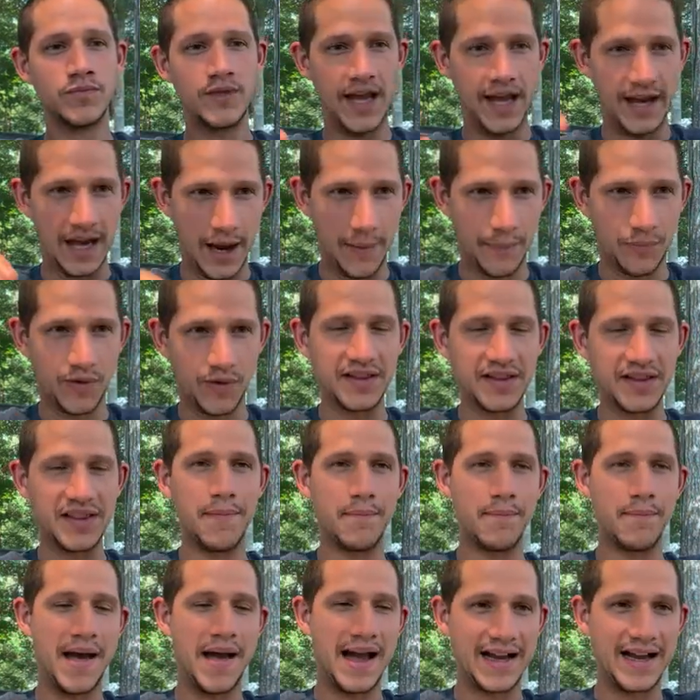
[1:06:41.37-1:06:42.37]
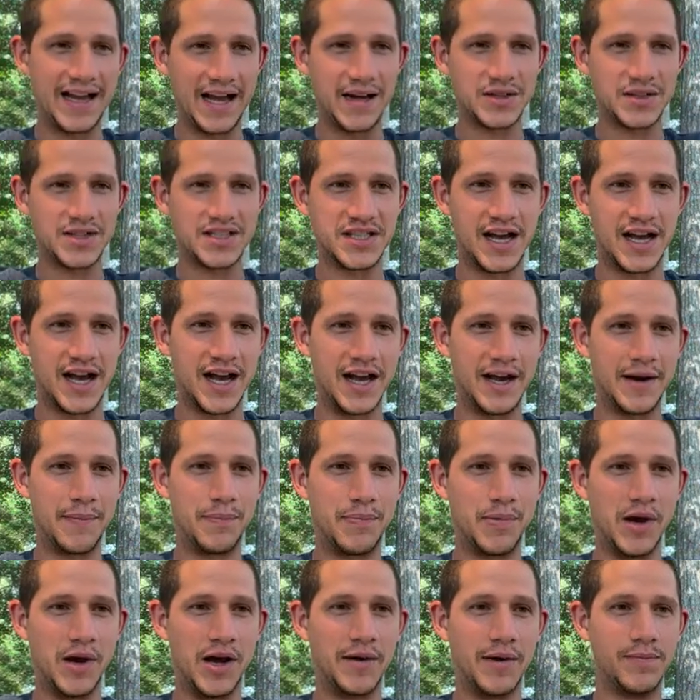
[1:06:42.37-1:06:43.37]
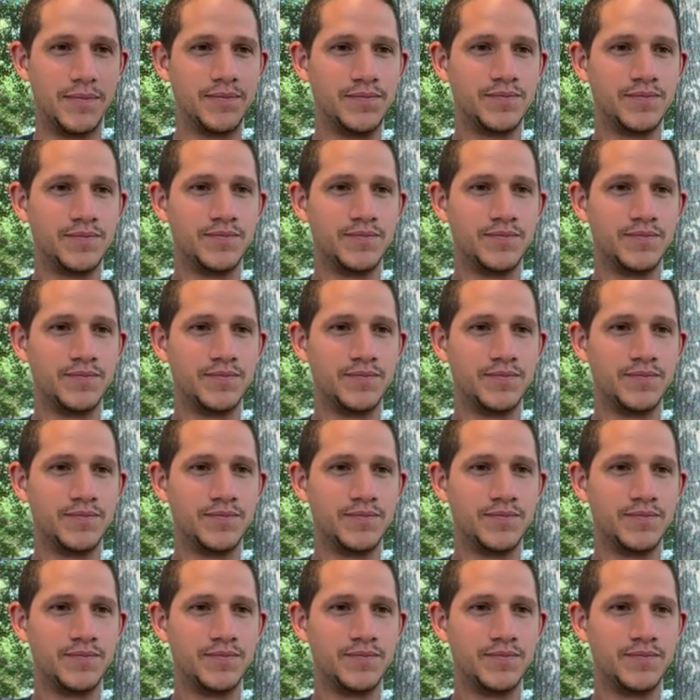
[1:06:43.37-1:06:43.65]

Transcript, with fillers: and I bring them back outside, but